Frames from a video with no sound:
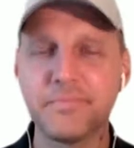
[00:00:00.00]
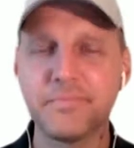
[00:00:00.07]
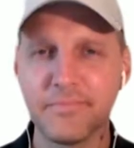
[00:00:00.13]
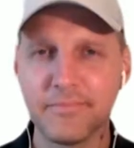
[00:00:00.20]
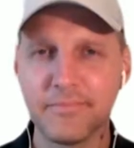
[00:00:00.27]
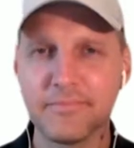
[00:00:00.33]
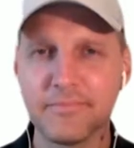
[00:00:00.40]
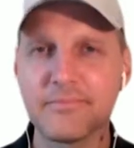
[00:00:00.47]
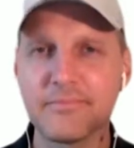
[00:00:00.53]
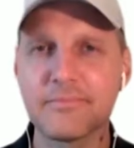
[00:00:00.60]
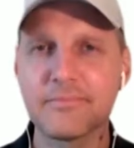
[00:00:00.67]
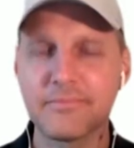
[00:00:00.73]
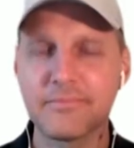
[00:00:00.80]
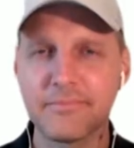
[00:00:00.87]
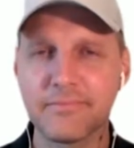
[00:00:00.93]

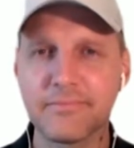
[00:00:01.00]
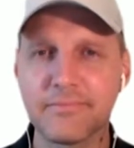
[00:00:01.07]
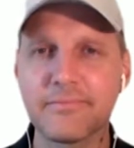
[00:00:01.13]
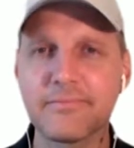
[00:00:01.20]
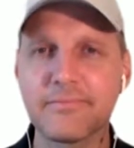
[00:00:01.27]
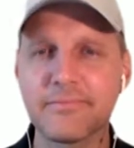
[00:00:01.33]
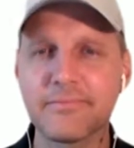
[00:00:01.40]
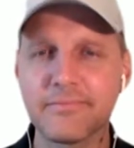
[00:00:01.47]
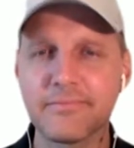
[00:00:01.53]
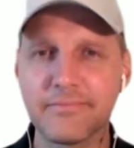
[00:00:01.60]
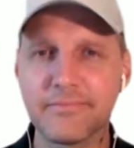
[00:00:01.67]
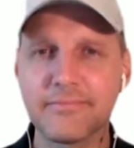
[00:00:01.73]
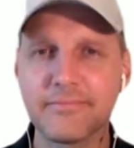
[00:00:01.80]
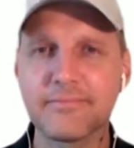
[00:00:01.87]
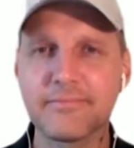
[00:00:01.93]

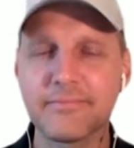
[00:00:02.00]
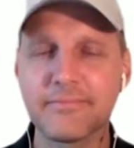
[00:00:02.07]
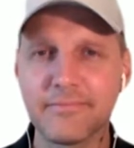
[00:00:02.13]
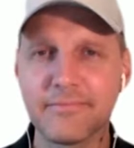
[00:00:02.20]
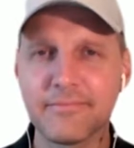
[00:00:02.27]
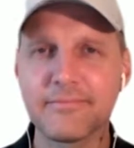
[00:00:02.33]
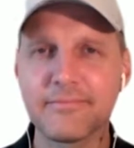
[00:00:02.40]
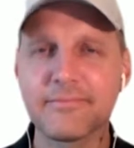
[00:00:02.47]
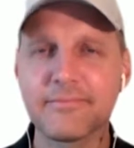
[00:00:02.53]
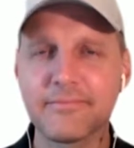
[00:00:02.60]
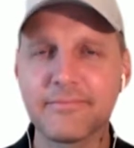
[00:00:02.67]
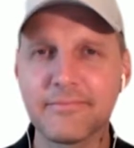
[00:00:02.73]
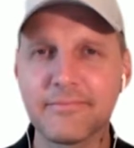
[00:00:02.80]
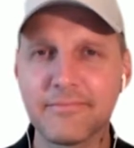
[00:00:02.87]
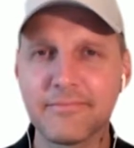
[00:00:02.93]

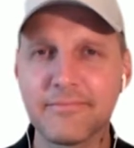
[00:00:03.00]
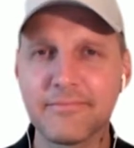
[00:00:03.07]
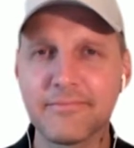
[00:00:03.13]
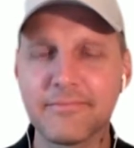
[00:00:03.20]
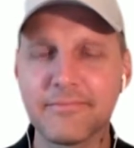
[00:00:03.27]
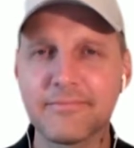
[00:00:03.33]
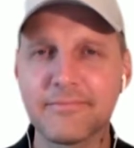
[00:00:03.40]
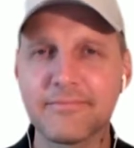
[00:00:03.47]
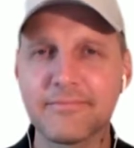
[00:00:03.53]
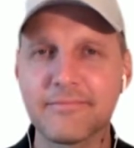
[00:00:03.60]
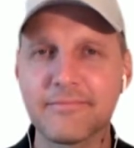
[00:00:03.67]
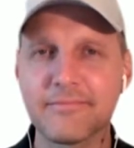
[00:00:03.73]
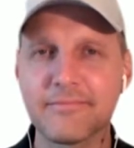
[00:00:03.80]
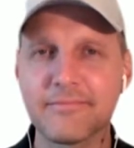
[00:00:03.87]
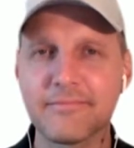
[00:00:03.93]

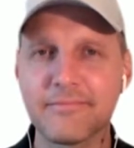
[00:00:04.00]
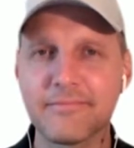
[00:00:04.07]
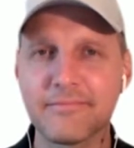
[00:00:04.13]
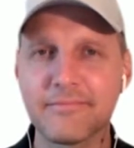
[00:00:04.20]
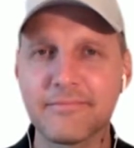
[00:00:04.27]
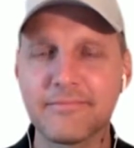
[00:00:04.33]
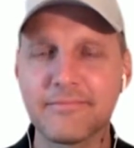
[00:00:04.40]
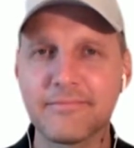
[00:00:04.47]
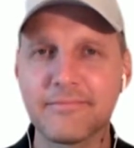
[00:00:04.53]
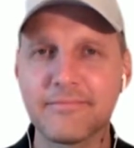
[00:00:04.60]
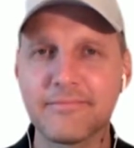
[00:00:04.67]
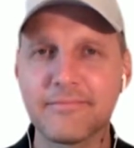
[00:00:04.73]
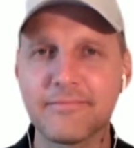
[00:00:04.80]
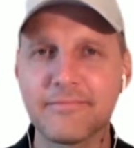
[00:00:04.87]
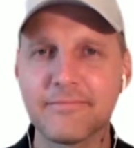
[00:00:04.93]

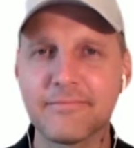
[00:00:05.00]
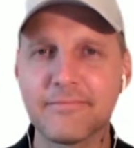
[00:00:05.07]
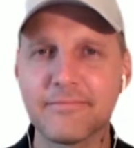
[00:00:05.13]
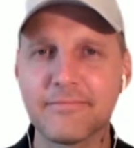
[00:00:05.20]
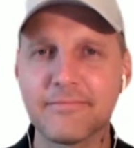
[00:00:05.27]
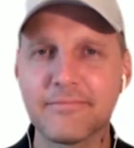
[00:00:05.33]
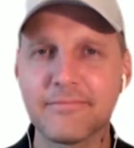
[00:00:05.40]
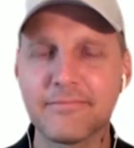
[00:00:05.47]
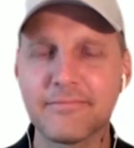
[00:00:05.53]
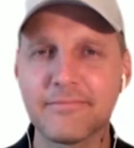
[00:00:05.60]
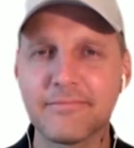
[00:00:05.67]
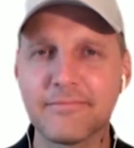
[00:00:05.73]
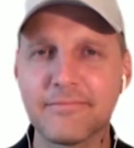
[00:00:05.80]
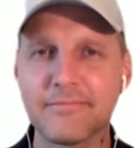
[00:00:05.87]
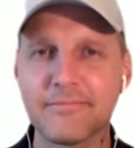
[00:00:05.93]

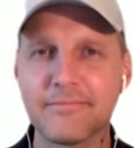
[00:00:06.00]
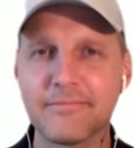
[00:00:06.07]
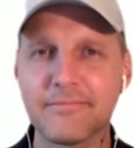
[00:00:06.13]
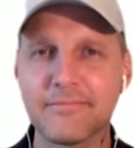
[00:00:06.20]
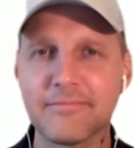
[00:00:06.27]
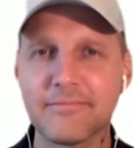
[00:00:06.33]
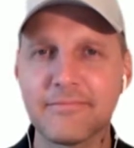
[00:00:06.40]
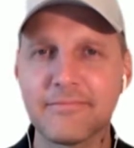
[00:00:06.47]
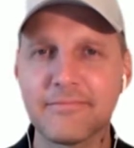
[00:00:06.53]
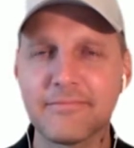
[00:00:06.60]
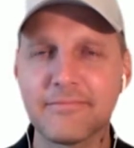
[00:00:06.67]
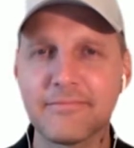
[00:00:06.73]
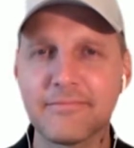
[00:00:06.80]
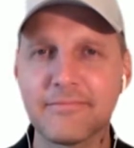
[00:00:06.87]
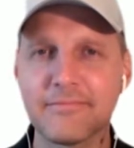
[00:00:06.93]

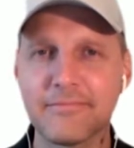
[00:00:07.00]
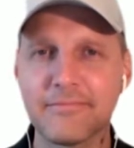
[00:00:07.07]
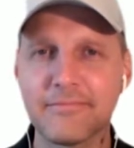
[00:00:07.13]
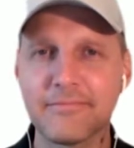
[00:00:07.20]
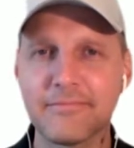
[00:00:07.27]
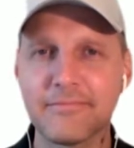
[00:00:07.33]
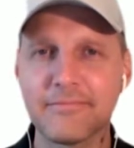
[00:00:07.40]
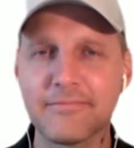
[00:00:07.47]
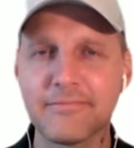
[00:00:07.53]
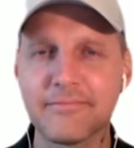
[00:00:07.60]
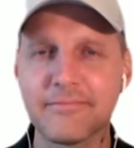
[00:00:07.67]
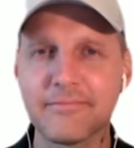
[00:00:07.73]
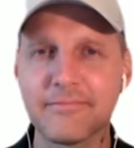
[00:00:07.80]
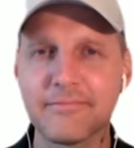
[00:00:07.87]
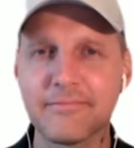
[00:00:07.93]
The person shown says nothing.